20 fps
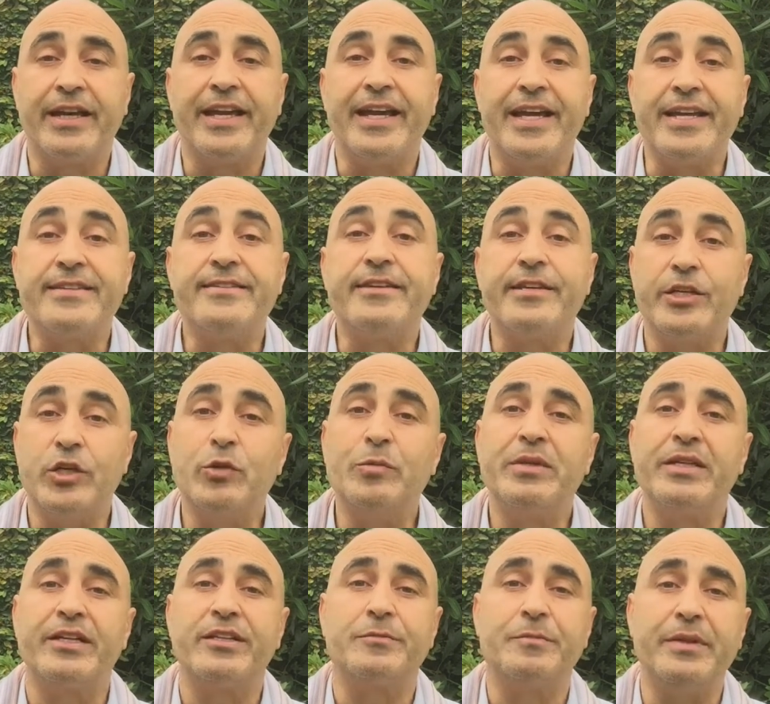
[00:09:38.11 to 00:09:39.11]
It's a human
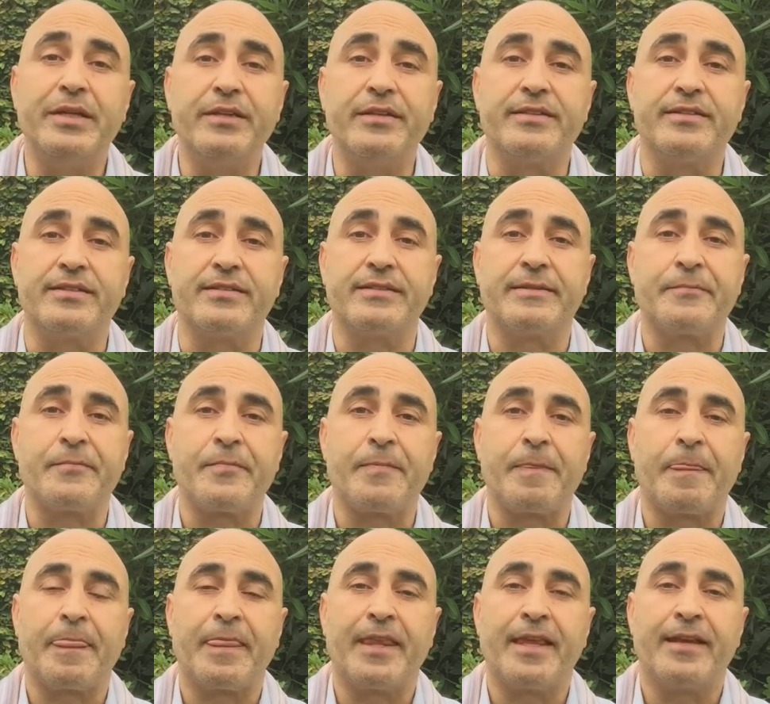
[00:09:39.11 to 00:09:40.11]
experience.
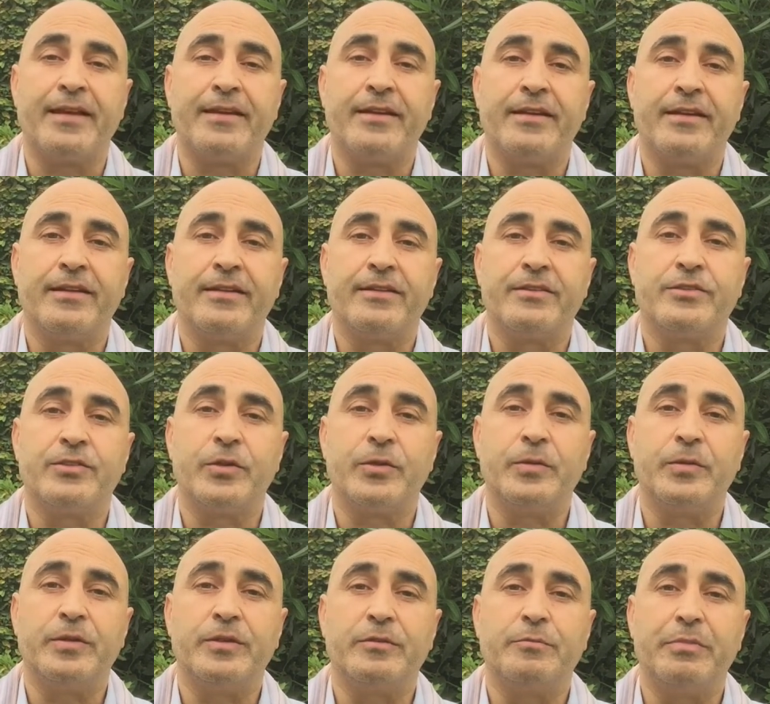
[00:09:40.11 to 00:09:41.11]

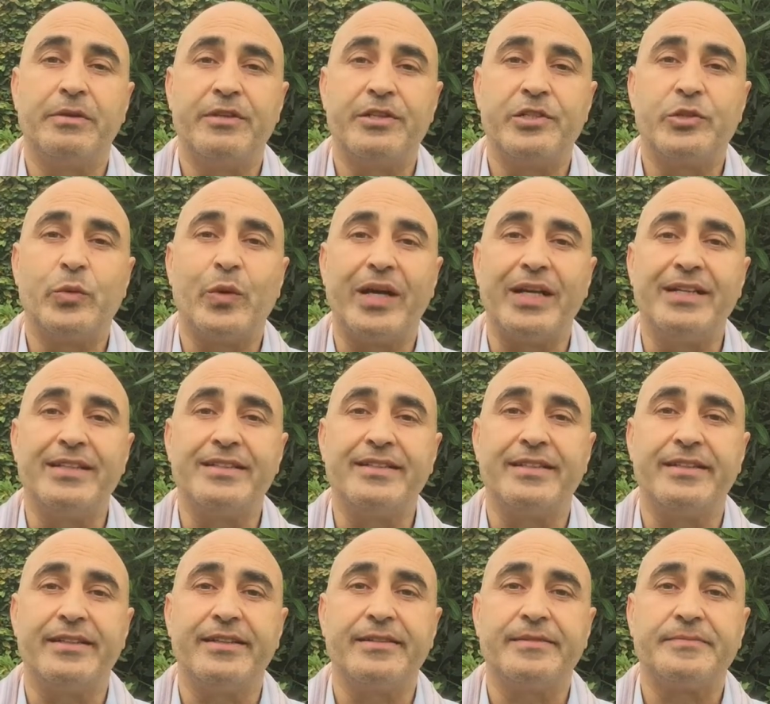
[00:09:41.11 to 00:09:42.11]
So
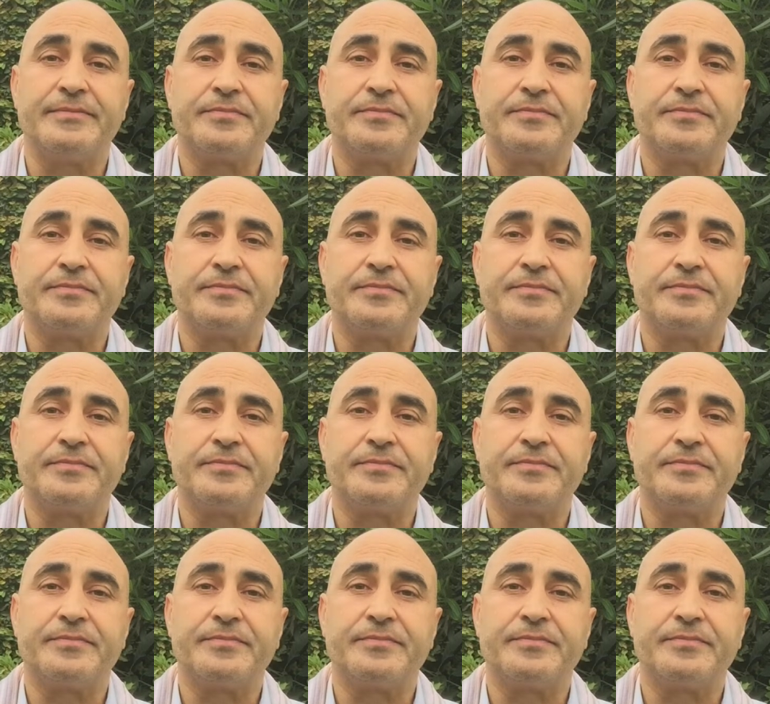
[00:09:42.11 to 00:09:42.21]
spirituality